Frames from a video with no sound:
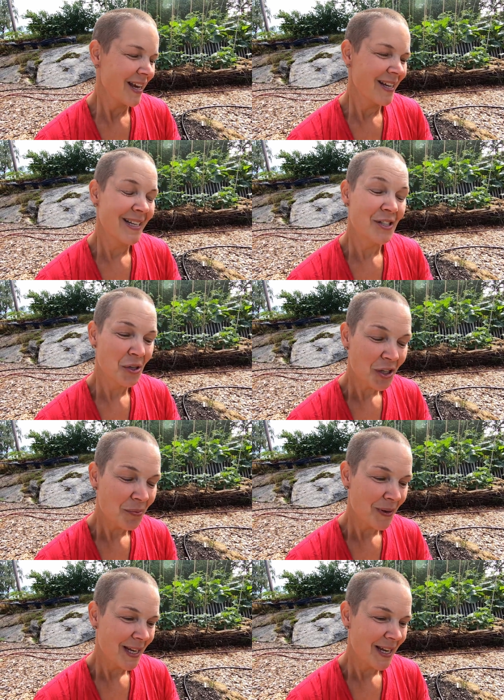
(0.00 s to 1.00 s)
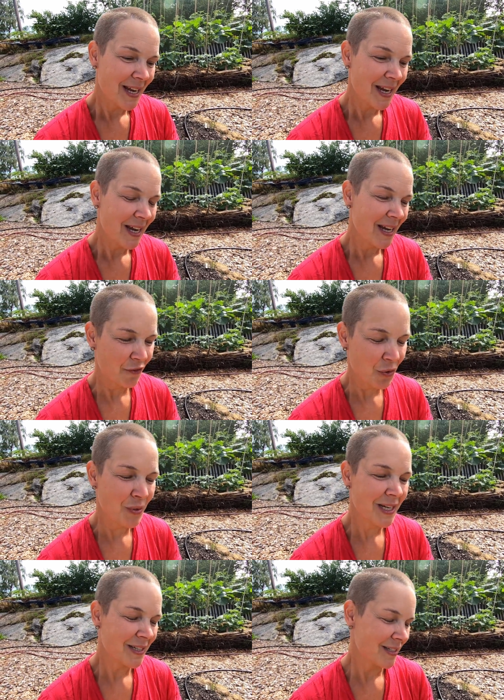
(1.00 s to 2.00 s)
and it took me a few
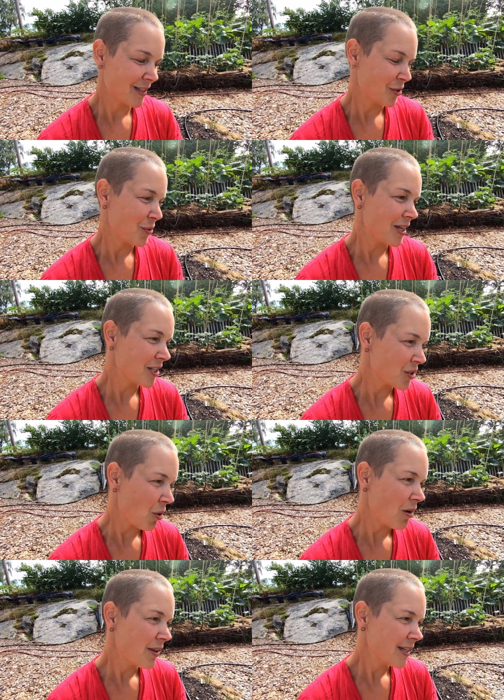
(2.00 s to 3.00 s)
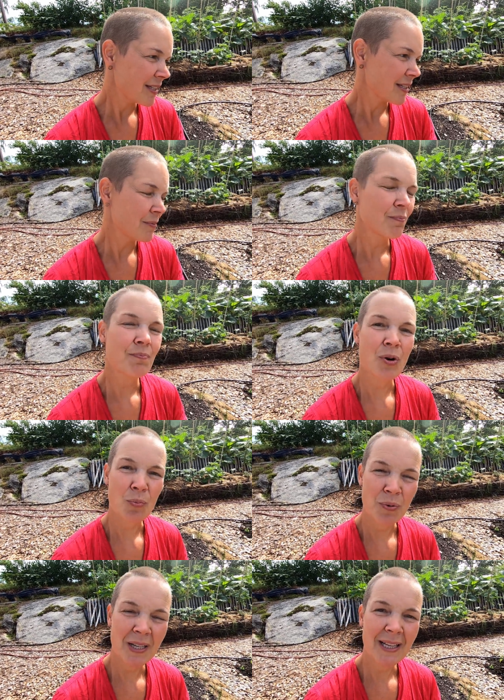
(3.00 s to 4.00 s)
weeks to install this
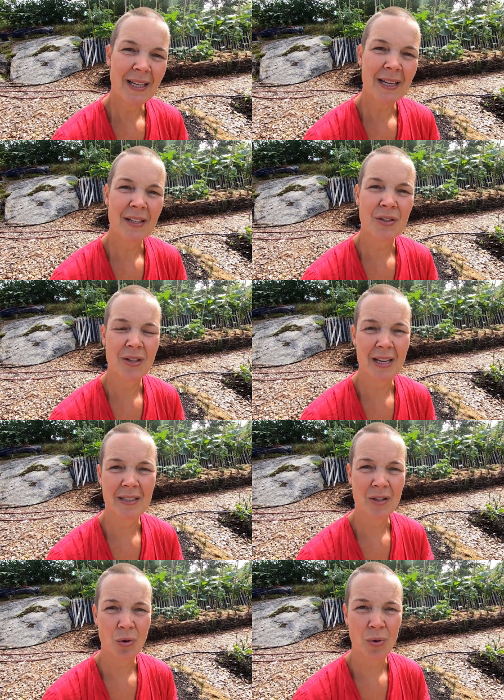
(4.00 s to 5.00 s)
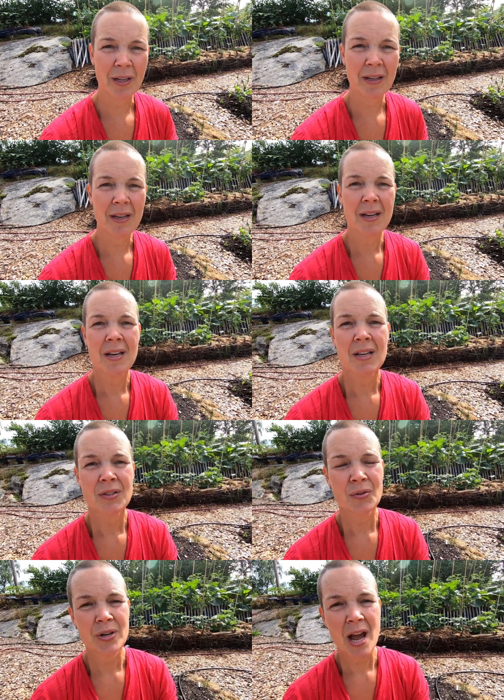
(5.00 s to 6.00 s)
properly and to get it going.
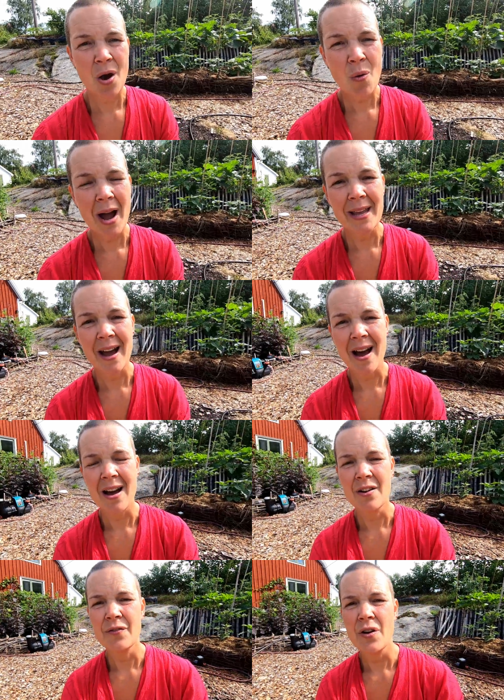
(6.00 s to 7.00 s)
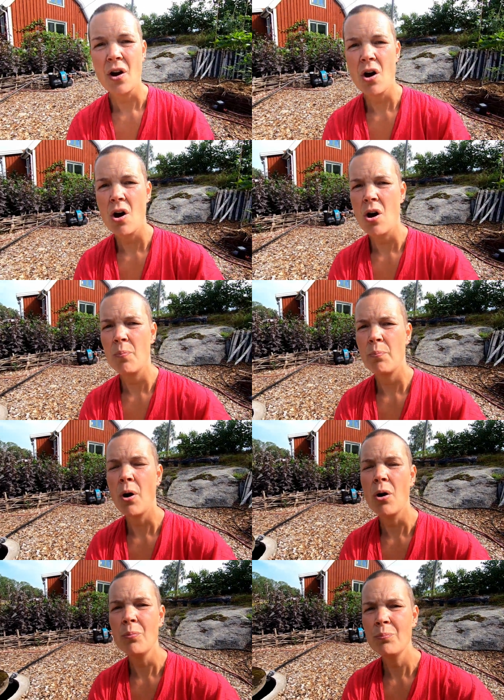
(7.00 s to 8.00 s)
So now I have a
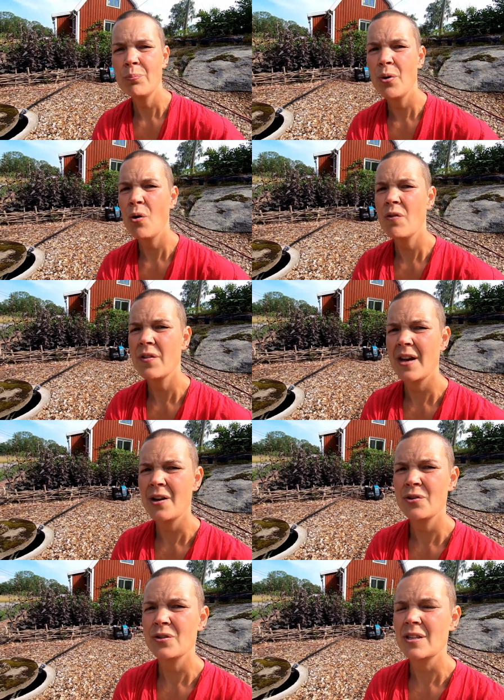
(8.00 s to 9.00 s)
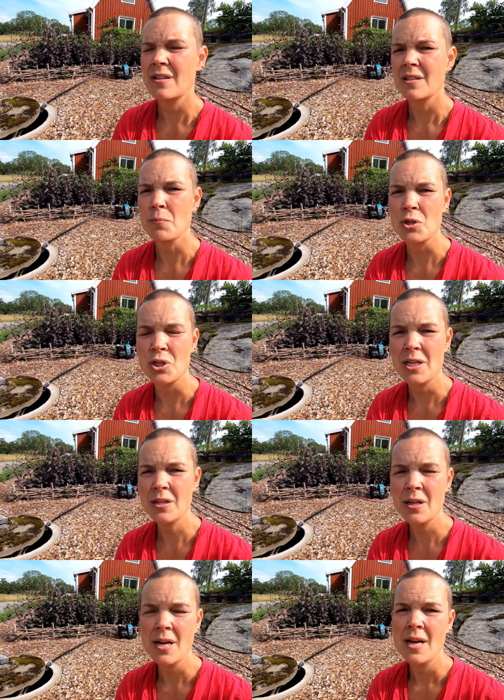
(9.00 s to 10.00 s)
pump over there, you see this
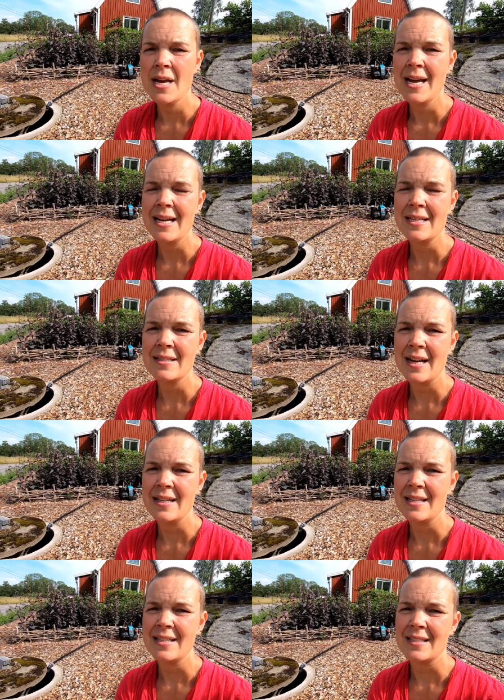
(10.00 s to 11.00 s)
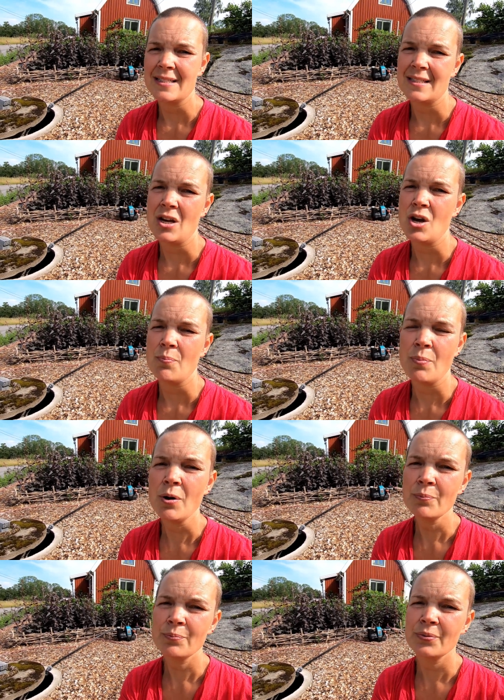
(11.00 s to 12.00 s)
machine, and that is a
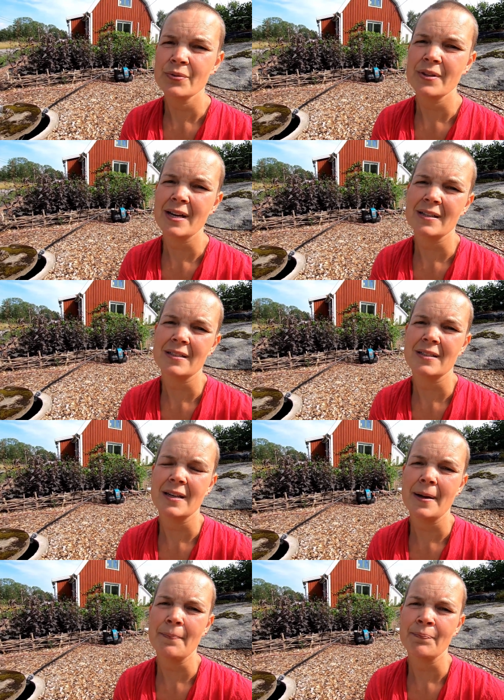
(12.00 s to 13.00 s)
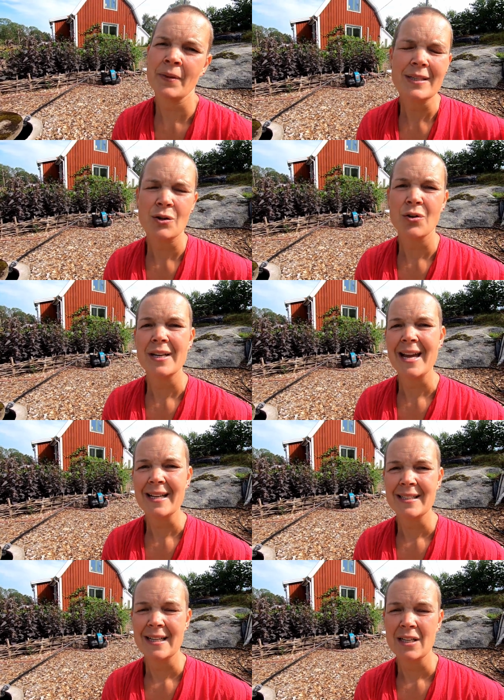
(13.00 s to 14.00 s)
pump that um, is
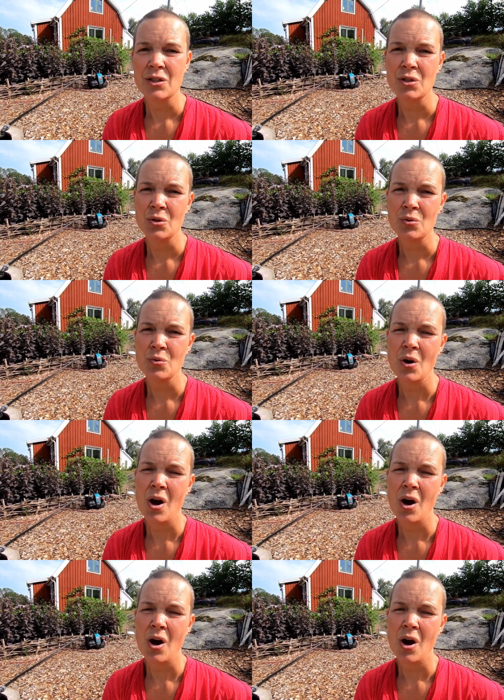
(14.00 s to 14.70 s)
connected to